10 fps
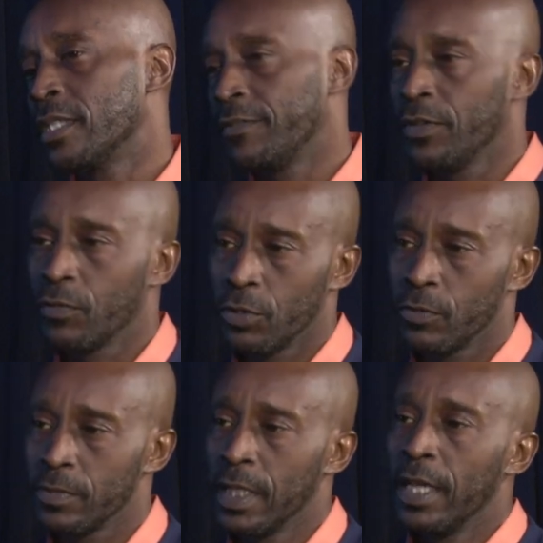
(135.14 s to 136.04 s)
living
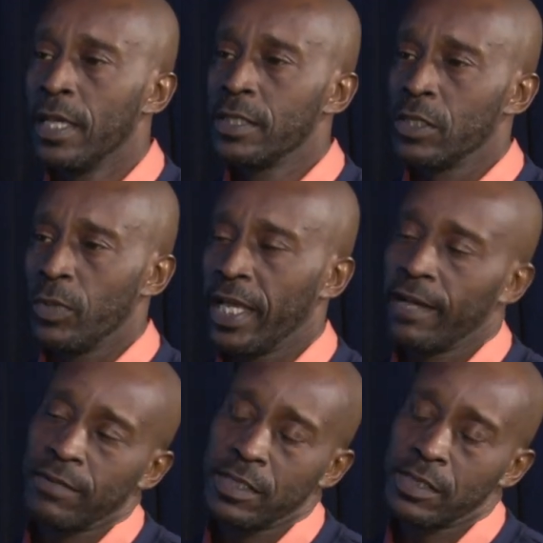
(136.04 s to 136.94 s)
room. So we
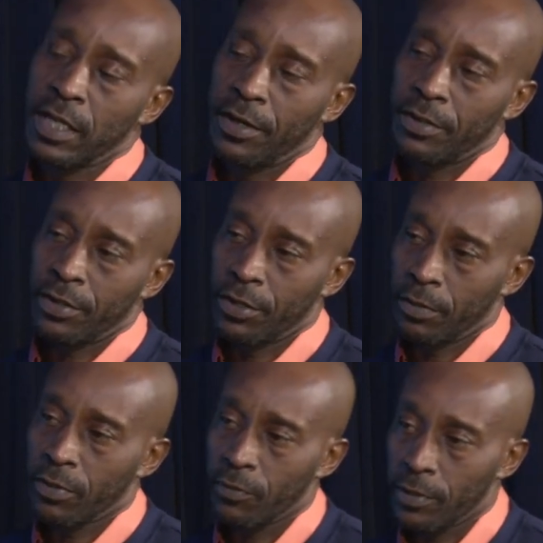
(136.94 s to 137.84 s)
have this character,
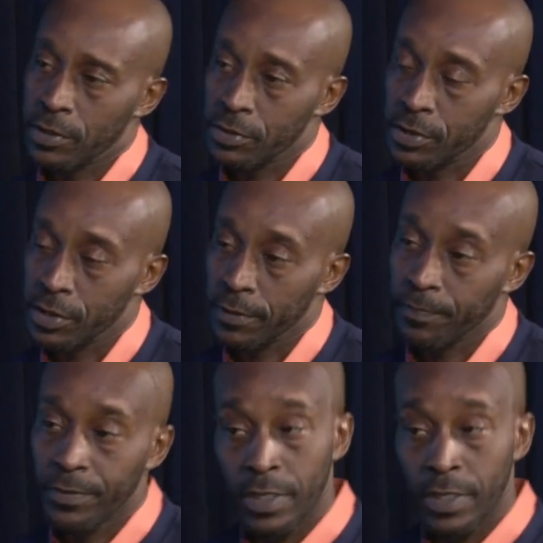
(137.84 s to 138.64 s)
Herbert Richardson,